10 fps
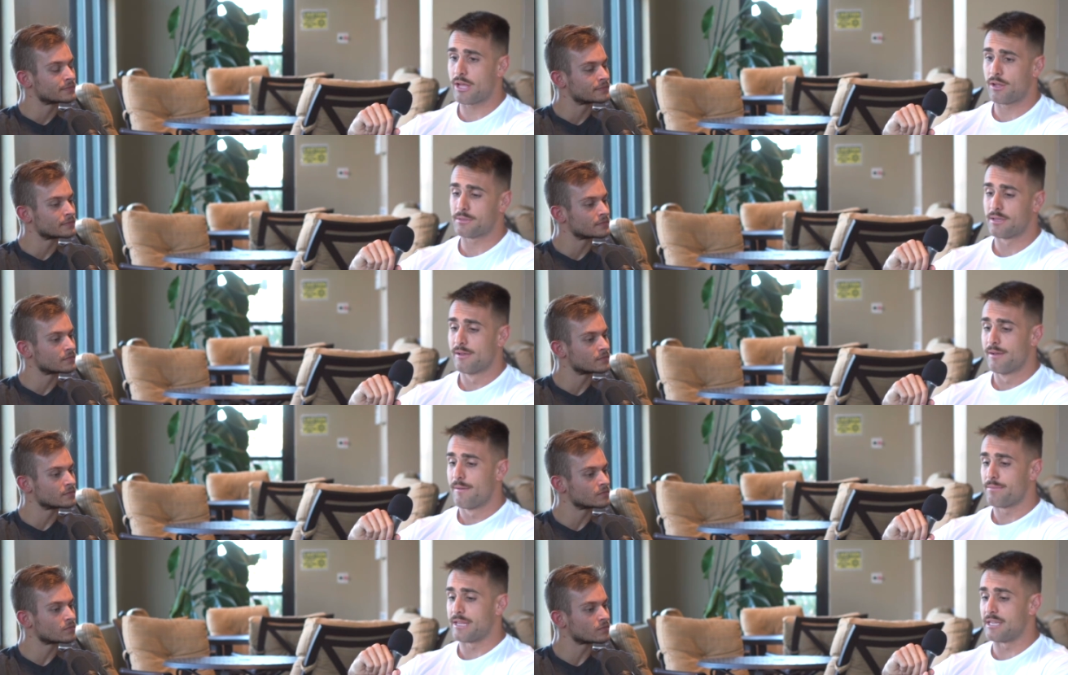Speaker 1: helped
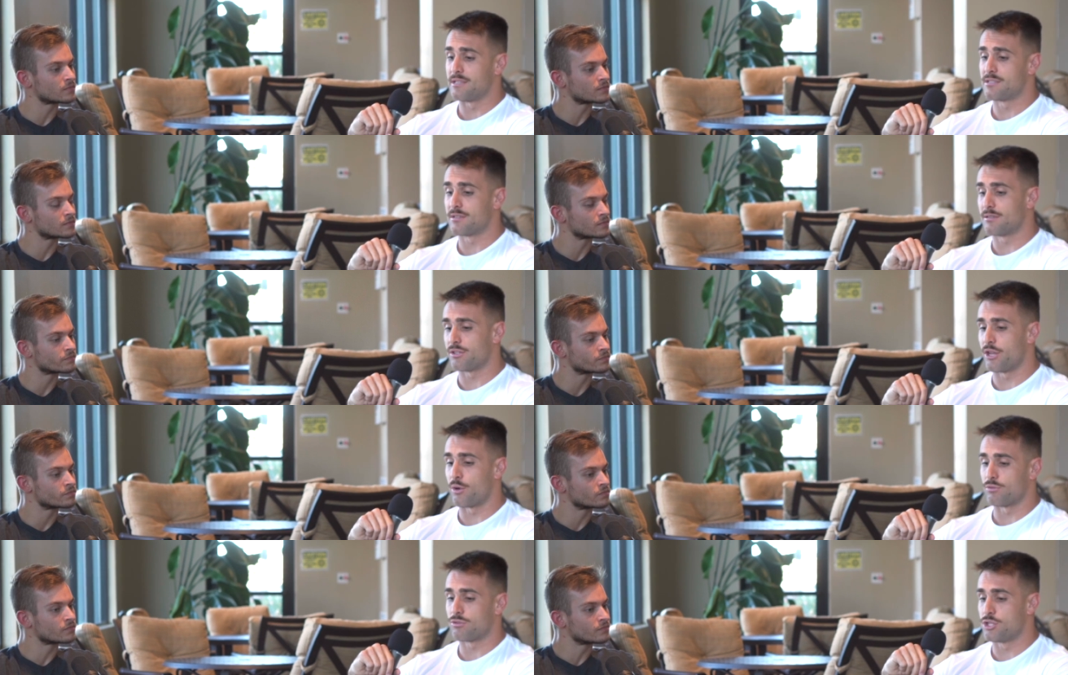is you
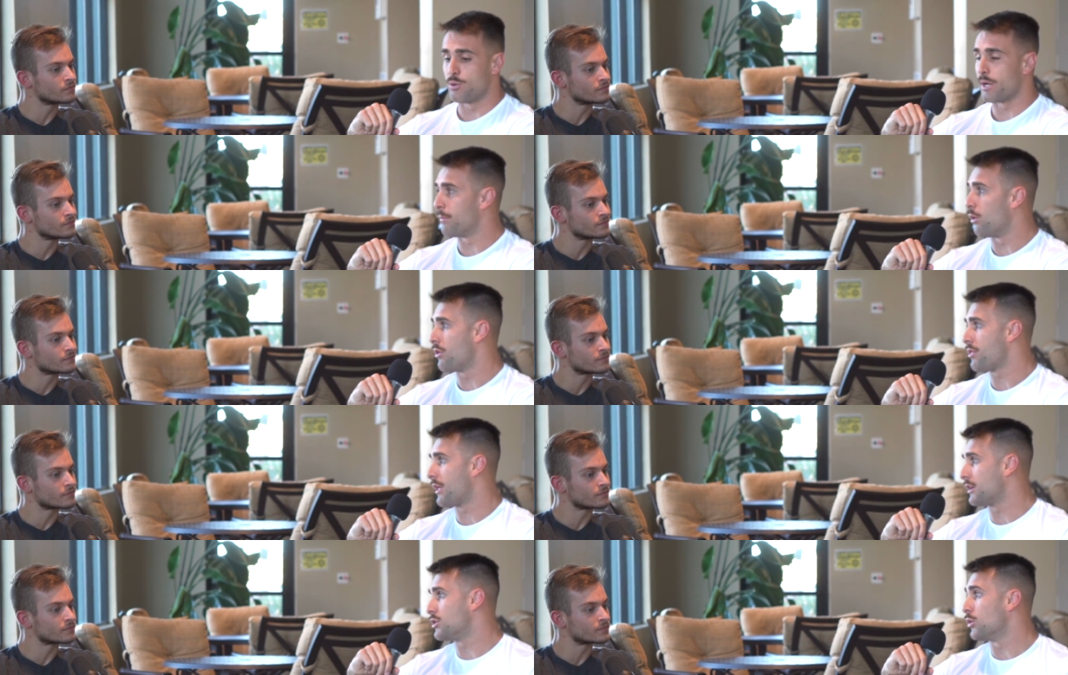know doing both,
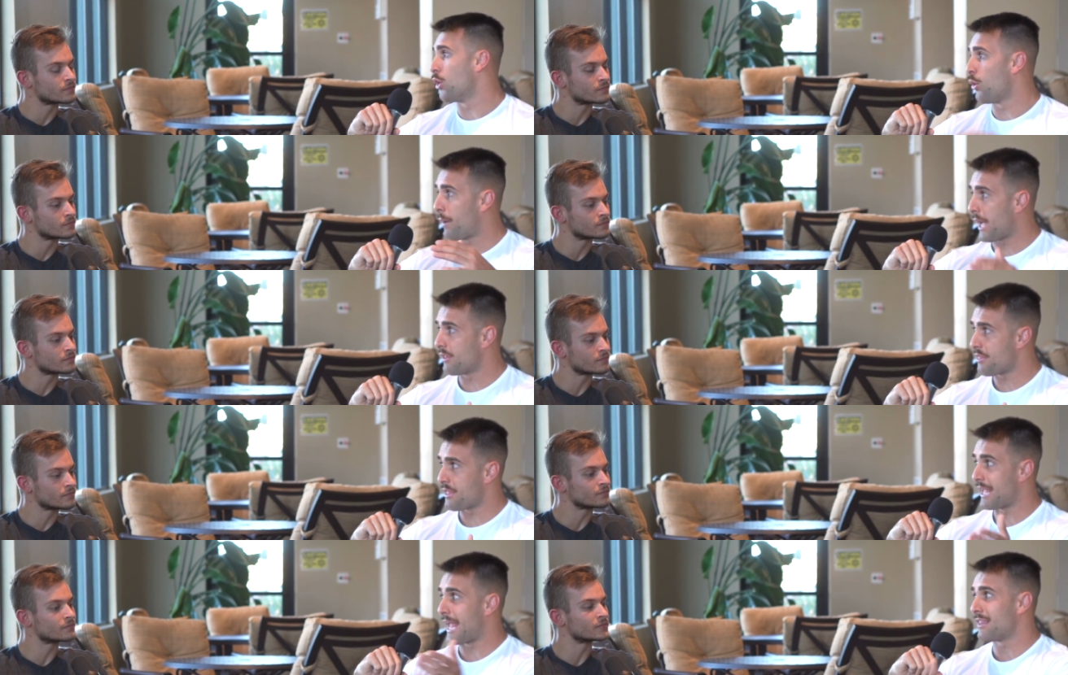like doing the whole pilot
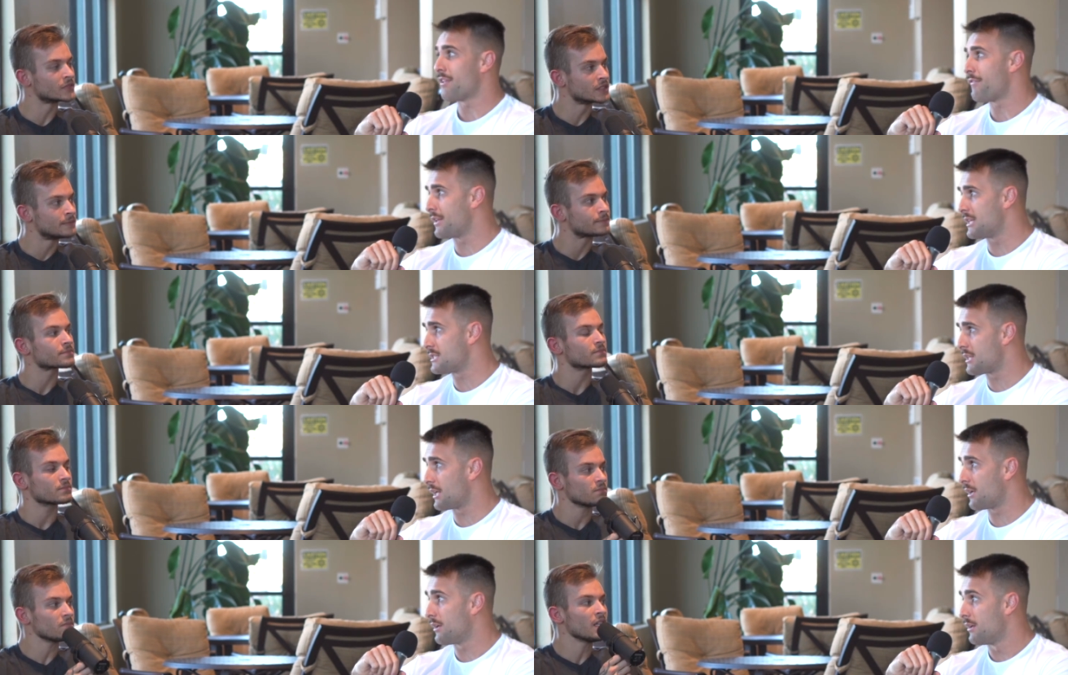thing and the fitness
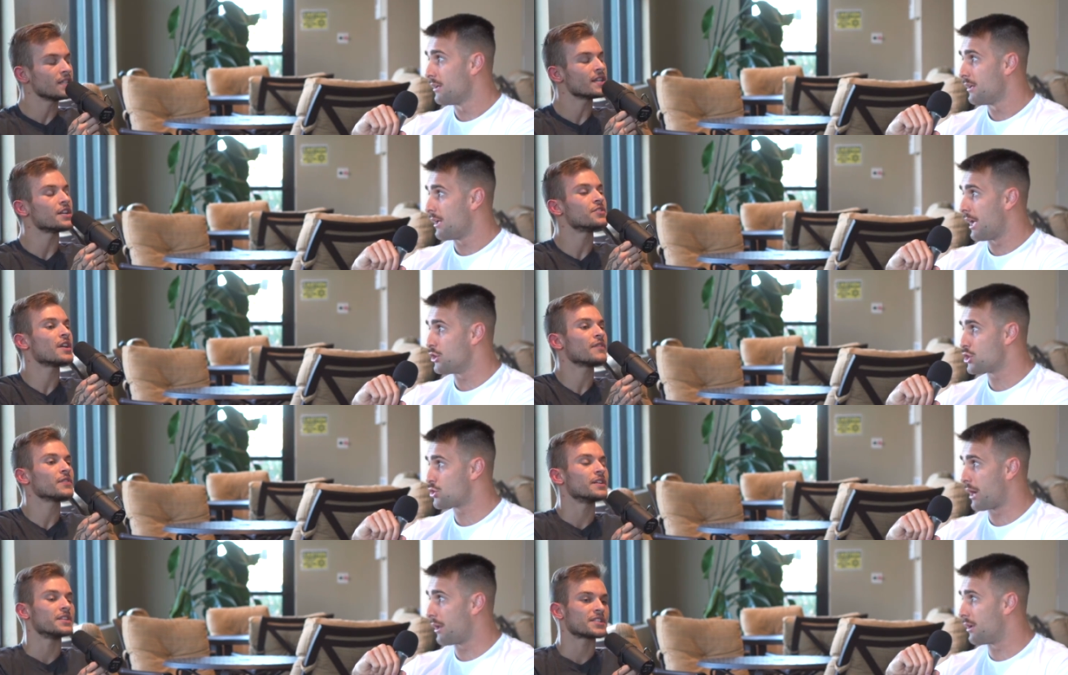thing. Yeah, you
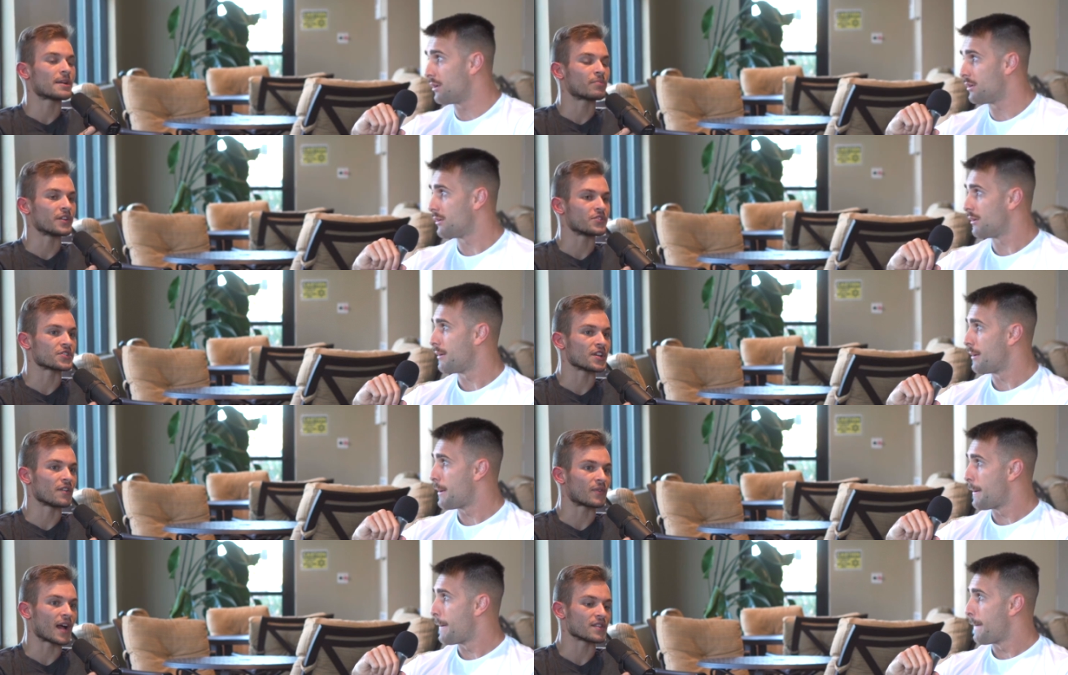definitely to...
Speaker 2: separate
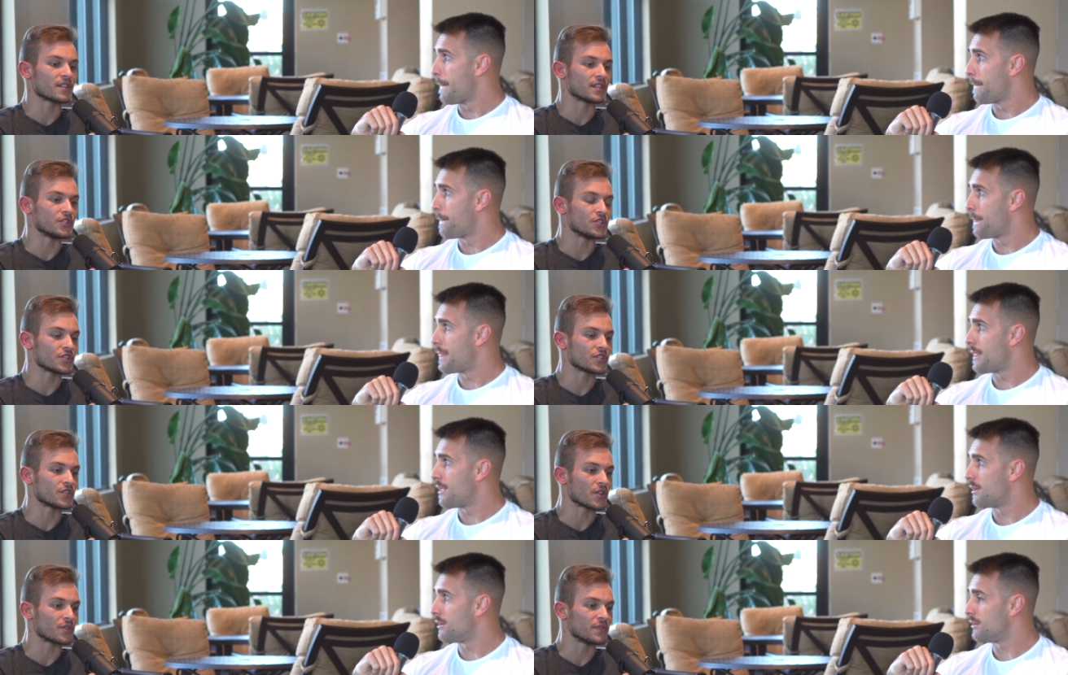yourself rather than just
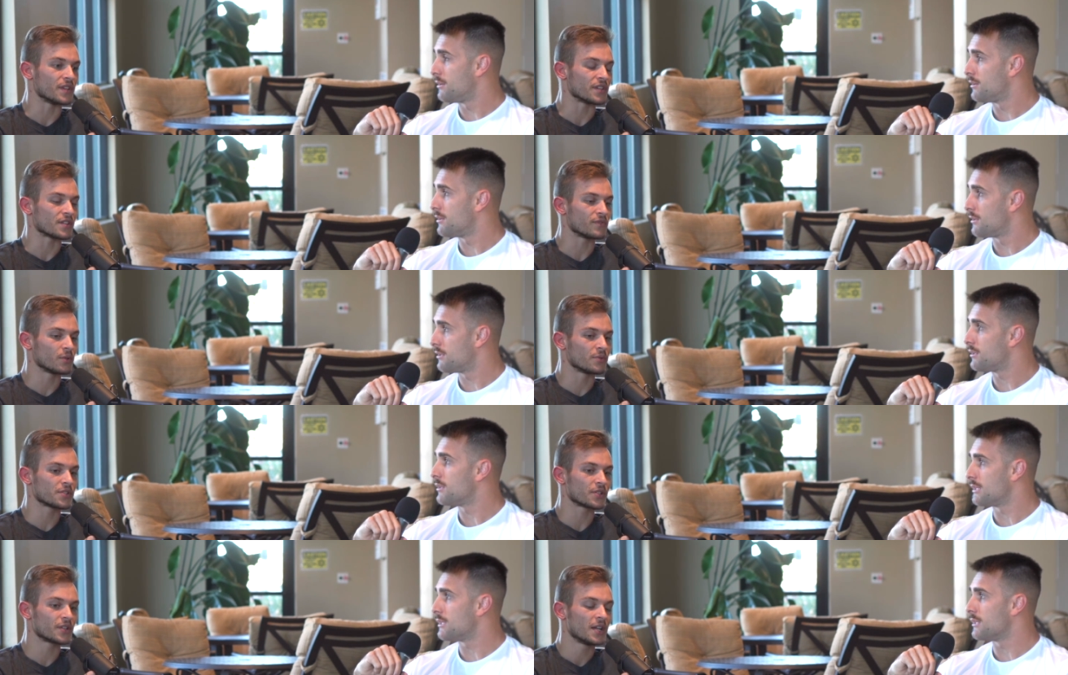another fitness
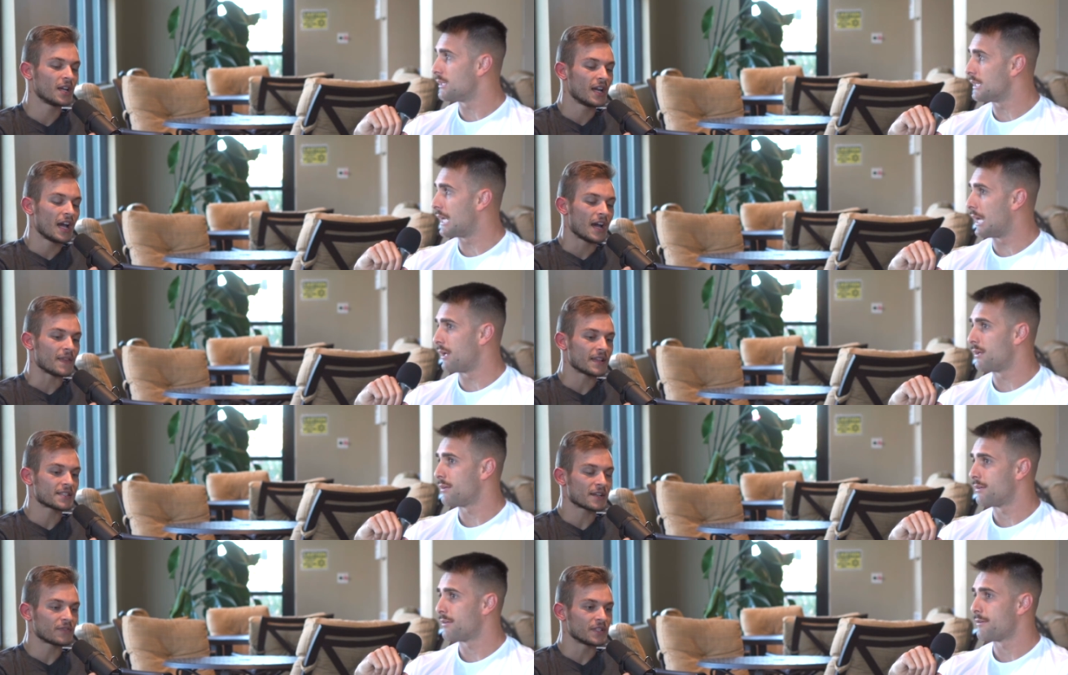influencer. Yeah, and
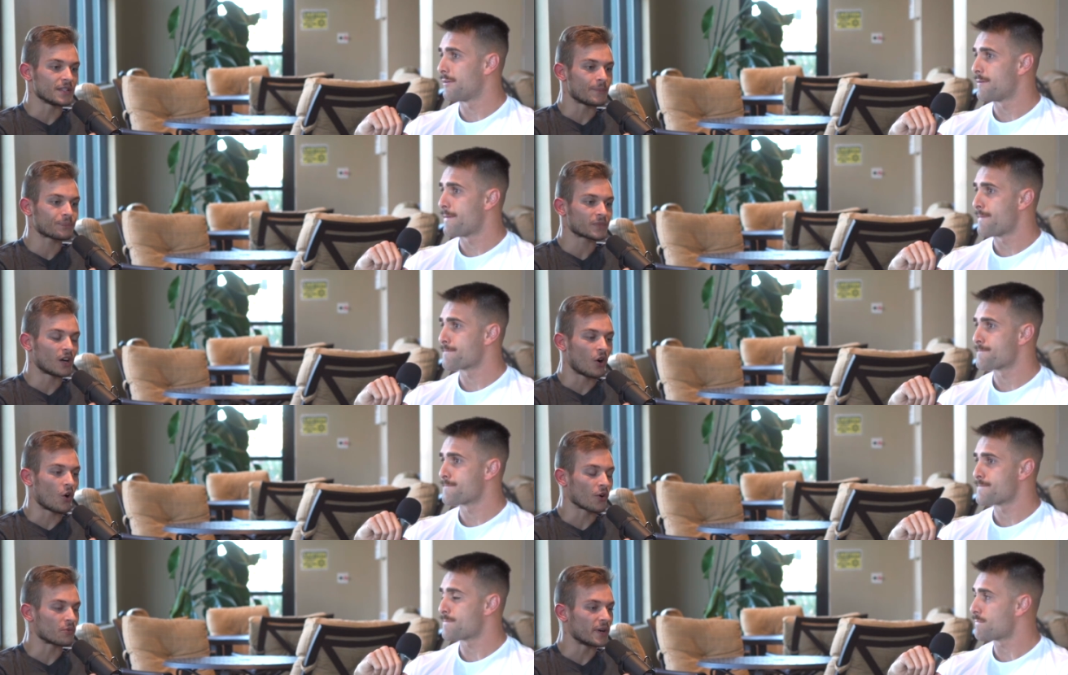that's definitely a
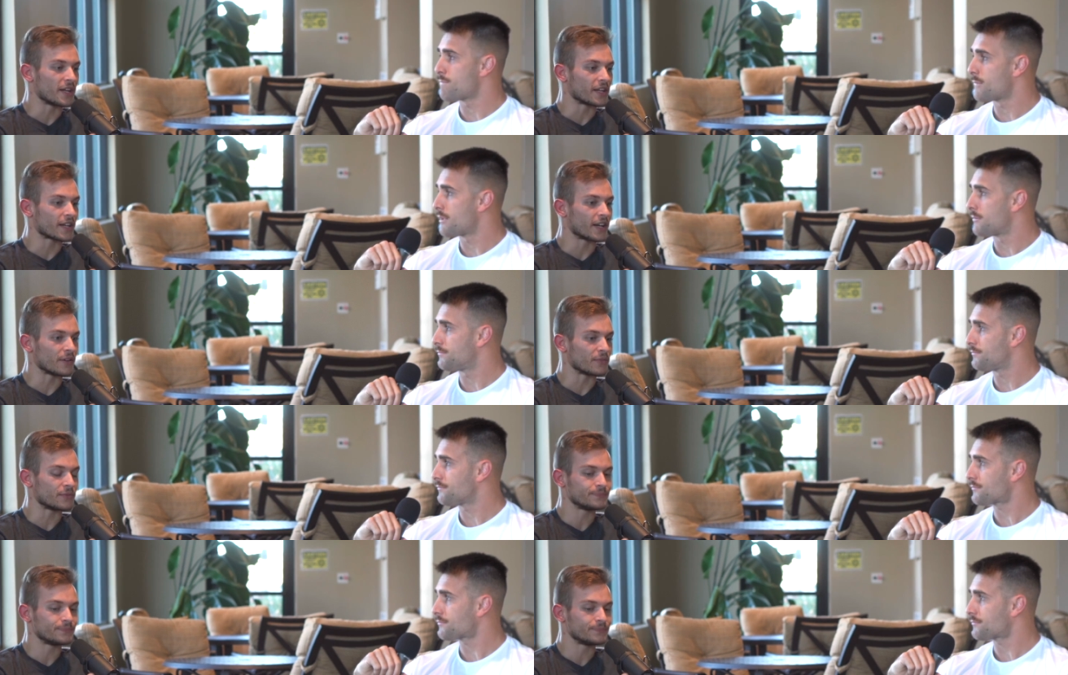hard way to kind of